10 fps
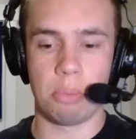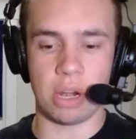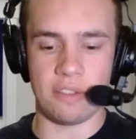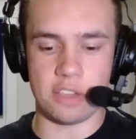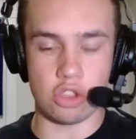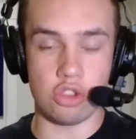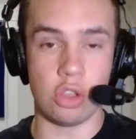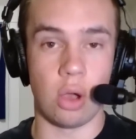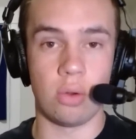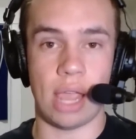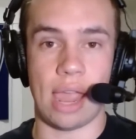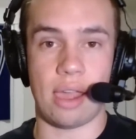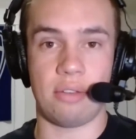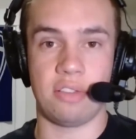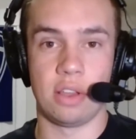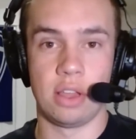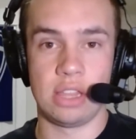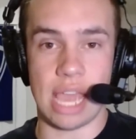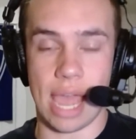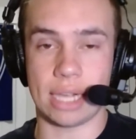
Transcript: But if you don't have the